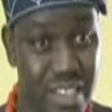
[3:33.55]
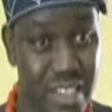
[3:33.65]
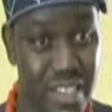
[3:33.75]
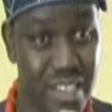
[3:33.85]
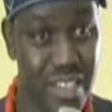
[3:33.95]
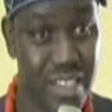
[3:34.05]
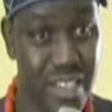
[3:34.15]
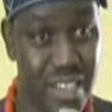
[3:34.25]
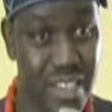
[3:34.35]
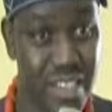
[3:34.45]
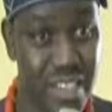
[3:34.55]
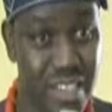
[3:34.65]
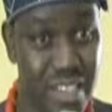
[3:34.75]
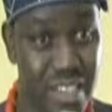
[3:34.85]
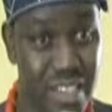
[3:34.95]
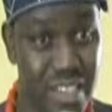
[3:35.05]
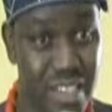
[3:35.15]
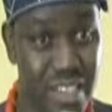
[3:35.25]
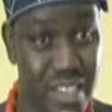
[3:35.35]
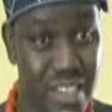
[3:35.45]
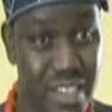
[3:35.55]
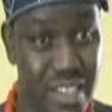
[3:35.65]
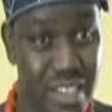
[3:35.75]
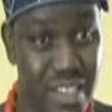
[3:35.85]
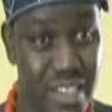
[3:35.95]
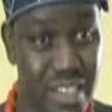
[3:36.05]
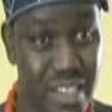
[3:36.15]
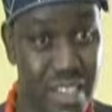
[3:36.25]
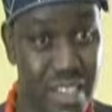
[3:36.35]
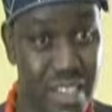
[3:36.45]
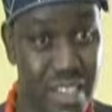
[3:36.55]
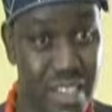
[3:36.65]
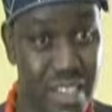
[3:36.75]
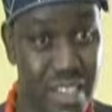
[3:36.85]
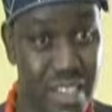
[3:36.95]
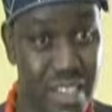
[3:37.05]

No one is speaking in this clip.